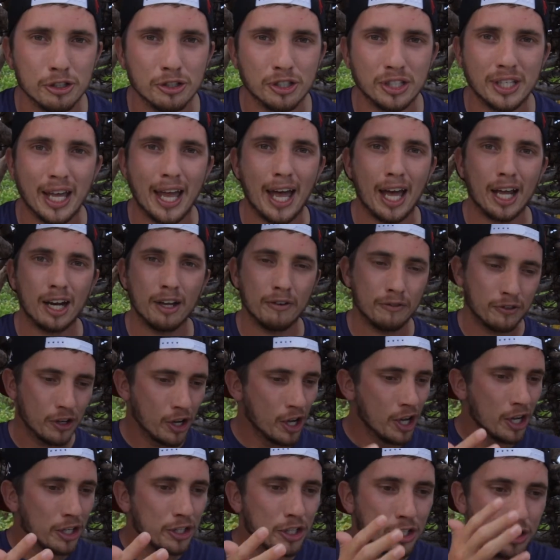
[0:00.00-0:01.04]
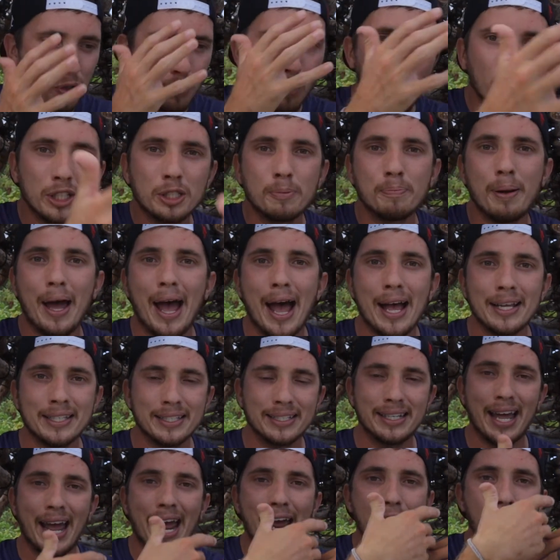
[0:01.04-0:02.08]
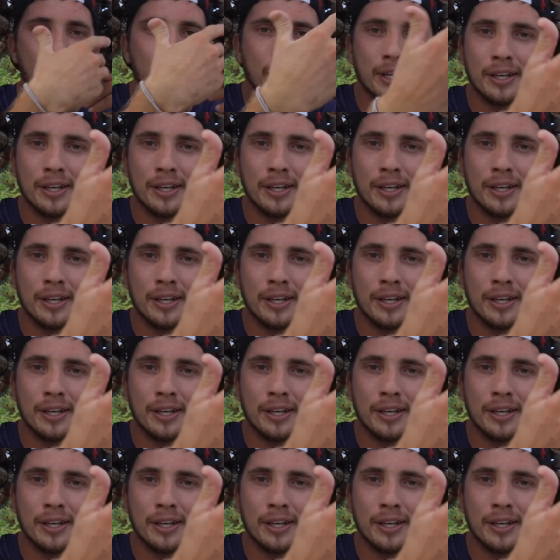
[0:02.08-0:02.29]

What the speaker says: Stay out of just what's passed down.